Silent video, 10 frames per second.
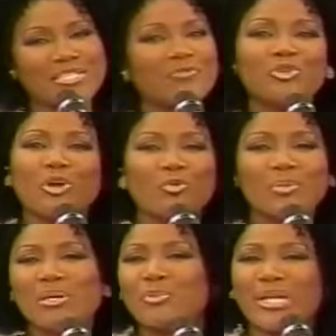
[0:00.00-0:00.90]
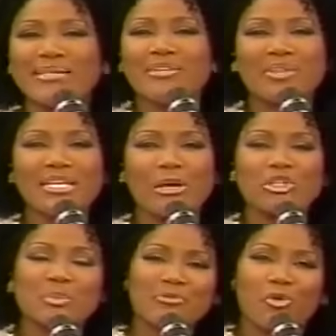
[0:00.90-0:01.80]
If you don't remember anything
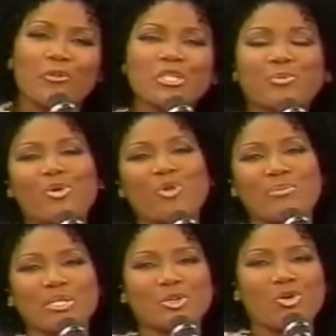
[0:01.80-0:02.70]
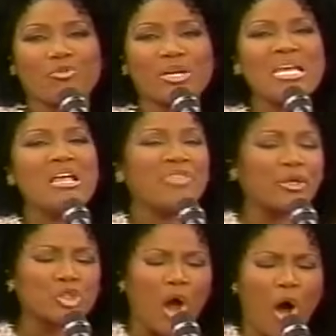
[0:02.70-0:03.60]
else before this program is over,
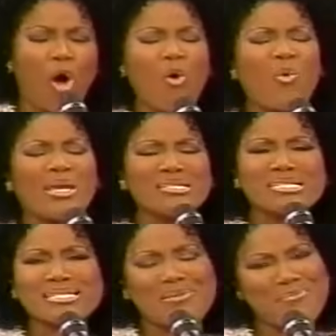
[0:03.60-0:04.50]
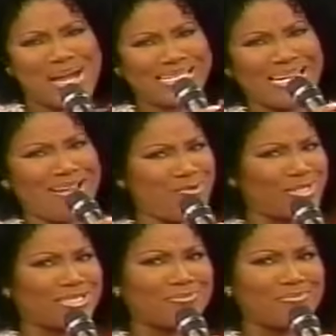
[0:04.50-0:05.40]
there's always somebody else